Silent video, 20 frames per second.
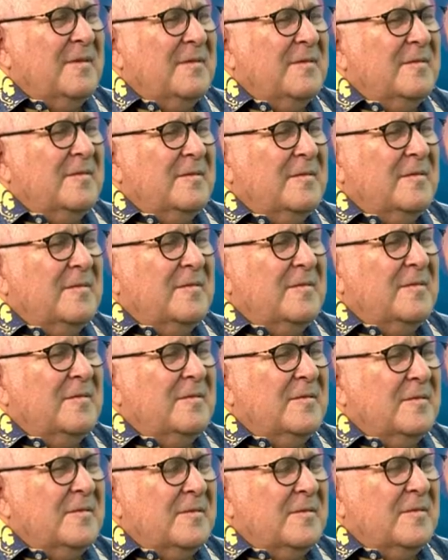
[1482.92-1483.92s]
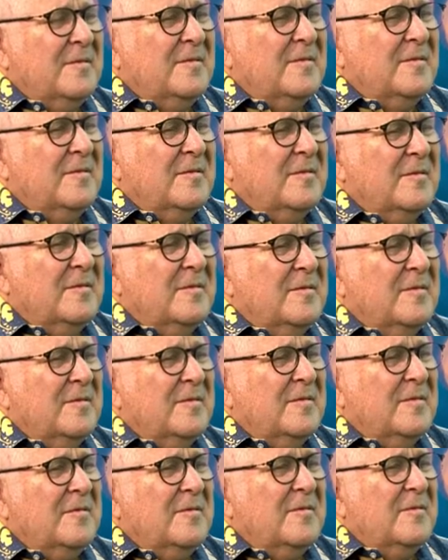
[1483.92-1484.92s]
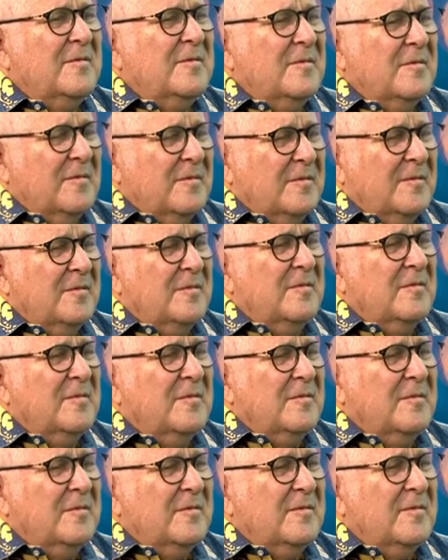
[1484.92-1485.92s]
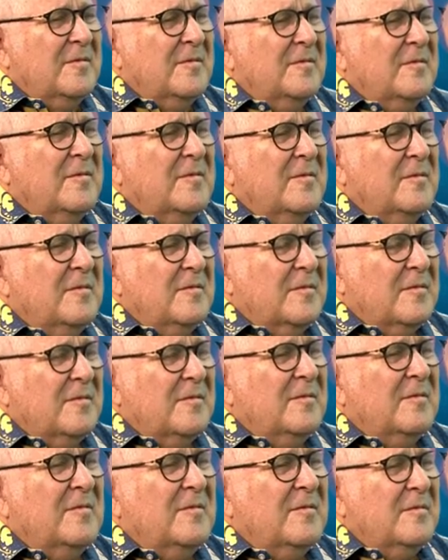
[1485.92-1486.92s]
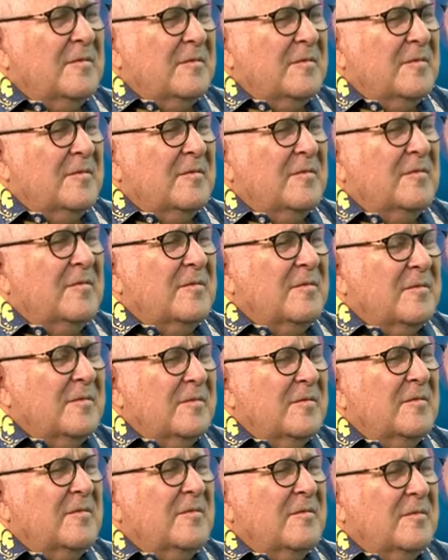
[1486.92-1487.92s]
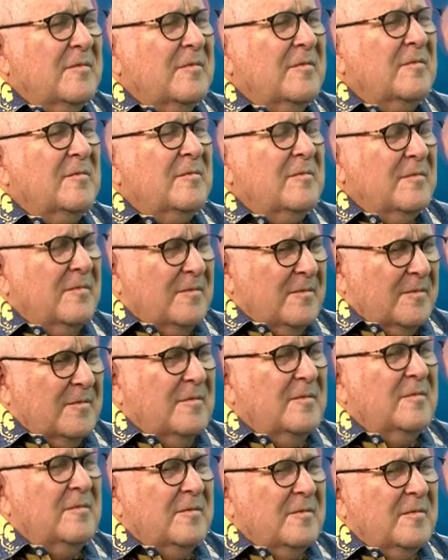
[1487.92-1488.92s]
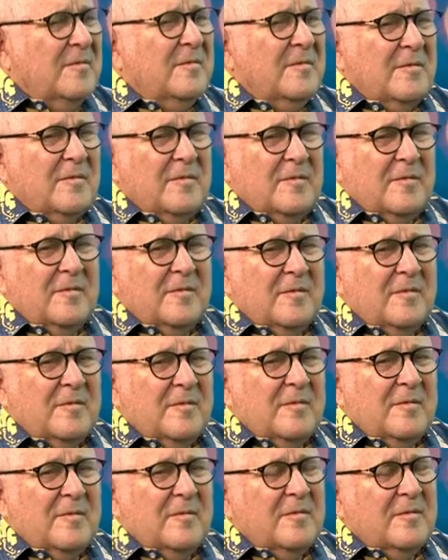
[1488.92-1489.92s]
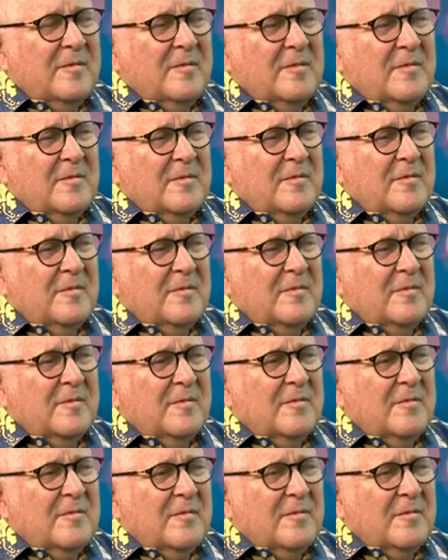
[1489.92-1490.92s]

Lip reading: This person isn't speaking.